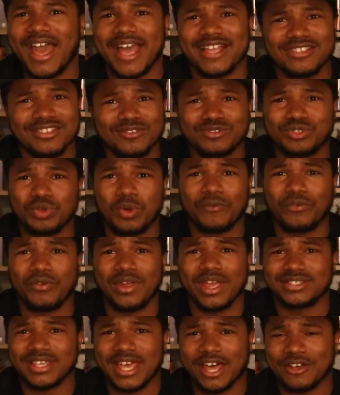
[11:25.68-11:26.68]
I took him to a
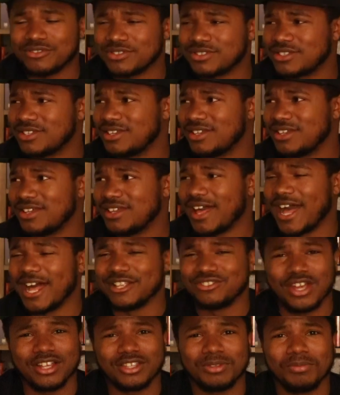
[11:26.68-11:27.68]
friend's house.
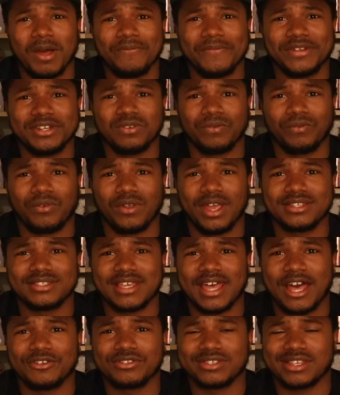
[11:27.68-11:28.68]
I dropped him off at his friend's
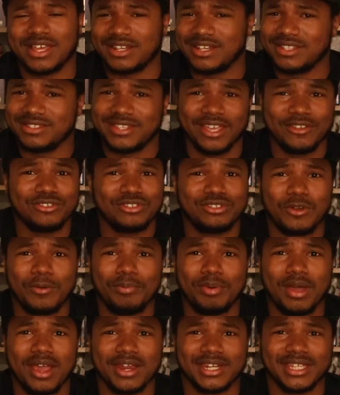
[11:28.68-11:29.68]
house. I didn't take him to no
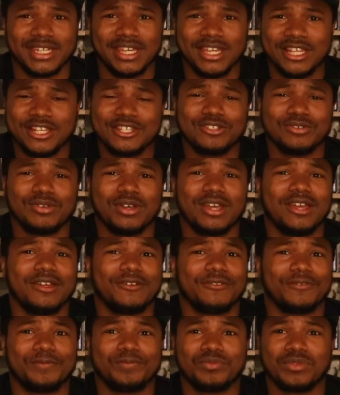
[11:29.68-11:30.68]
party. So
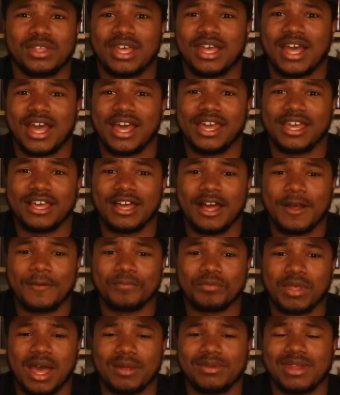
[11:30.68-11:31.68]

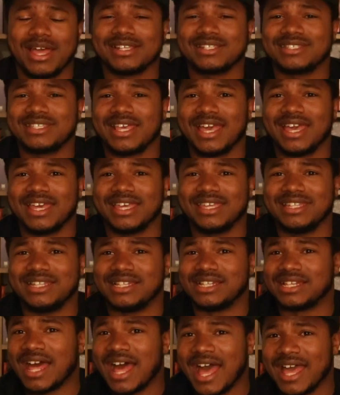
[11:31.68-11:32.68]
I'm not saying
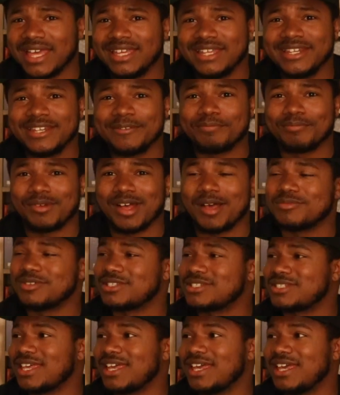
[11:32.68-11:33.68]
he lying, but I'm
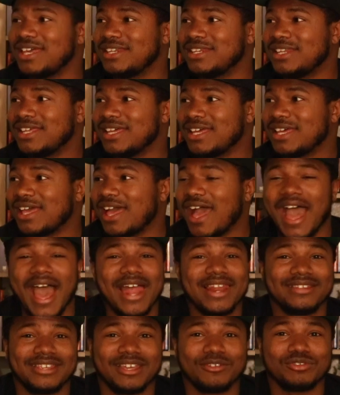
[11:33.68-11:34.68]
just saying
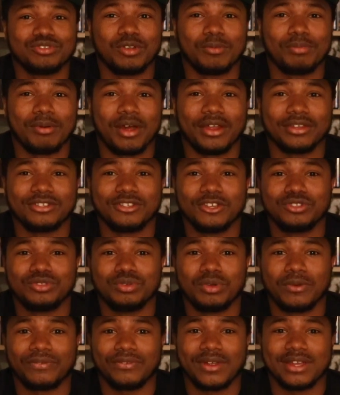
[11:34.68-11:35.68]
I didn't take him to no party. I took him
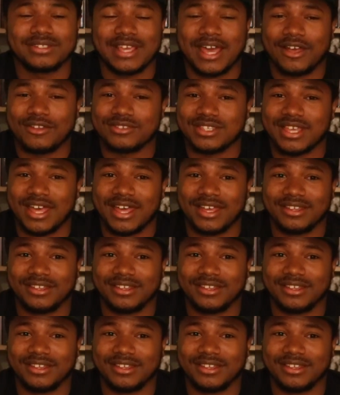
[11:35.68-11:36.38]
to a friend's house.